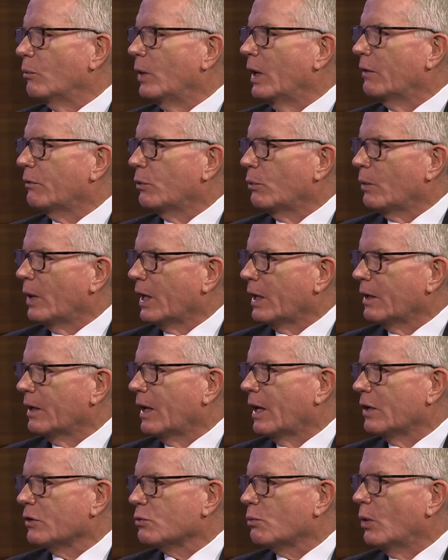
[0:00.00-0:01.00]
We have to
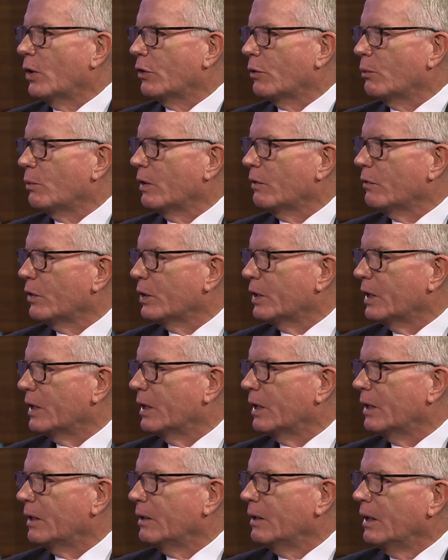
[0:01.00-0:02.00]
recognize what the river
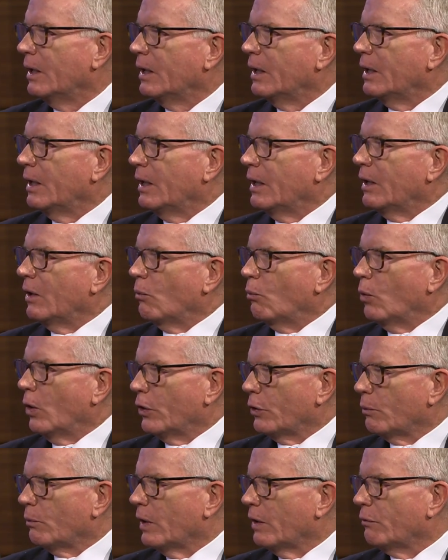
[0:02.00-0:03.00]
did,
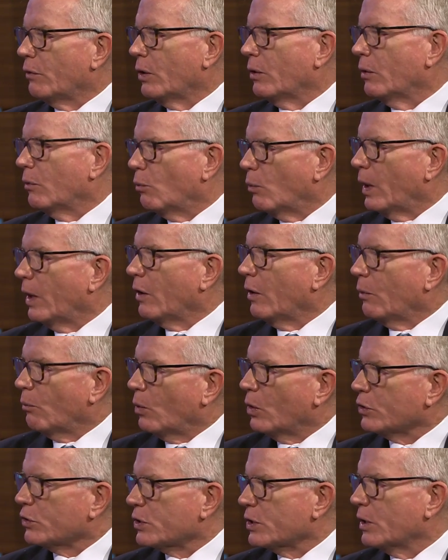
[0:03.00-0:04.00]
where it
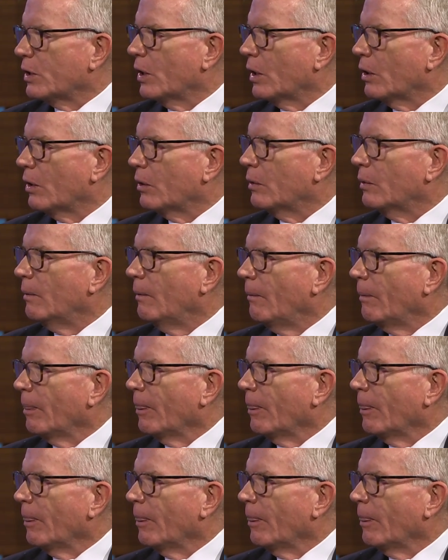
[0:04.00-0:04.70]
wants to go,